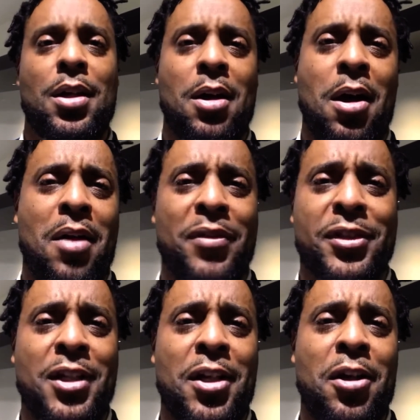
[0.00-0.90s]
All of a
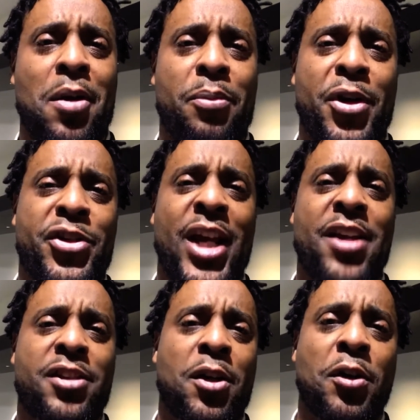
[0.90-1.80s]
sudden, her
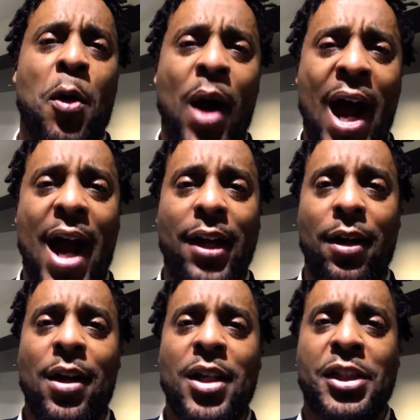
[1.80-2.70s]
appreciation going to go higher.
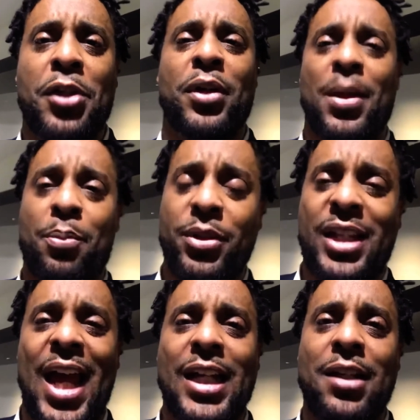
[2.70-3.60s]
She going to get
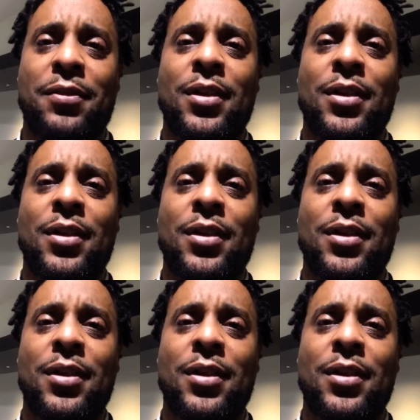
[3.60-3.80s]
protective.